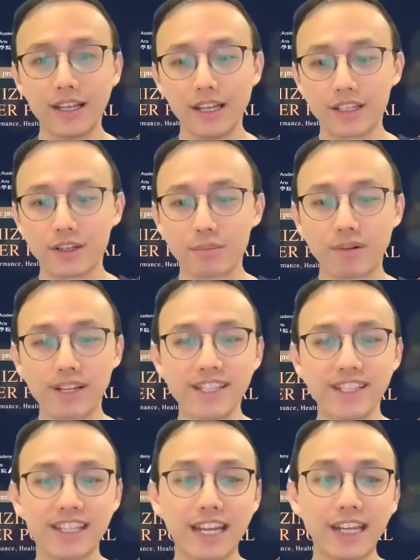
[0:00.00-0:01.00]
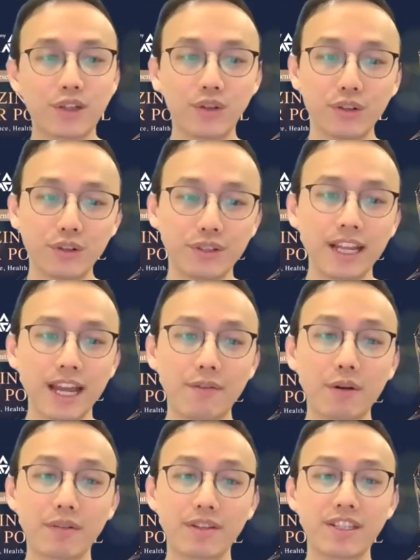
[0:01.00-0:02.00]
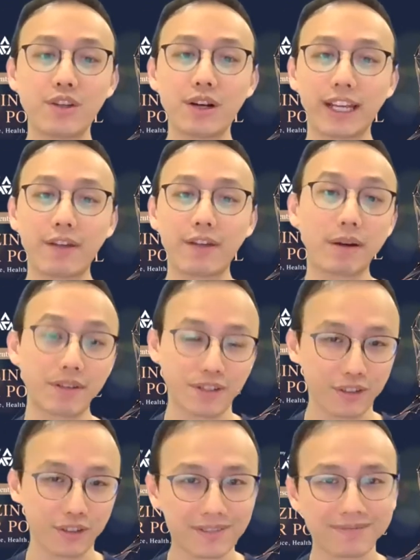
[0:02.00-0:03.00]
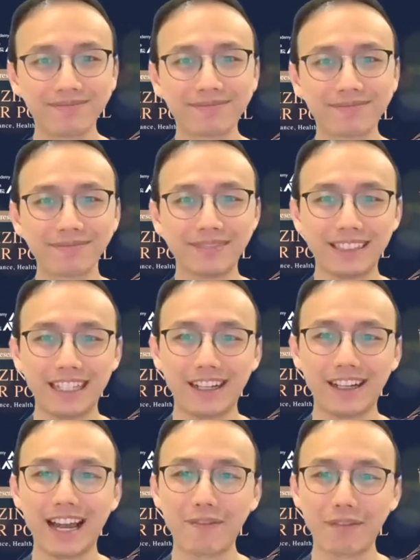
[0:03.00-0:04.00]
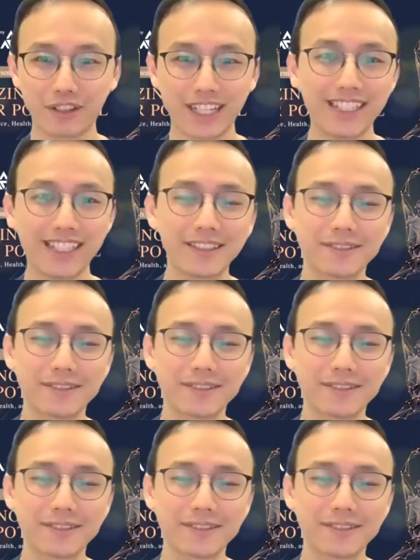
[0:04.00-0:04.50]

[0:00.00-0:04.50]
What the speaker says: So please stay tuned and we will see you again very soon. Have a good night.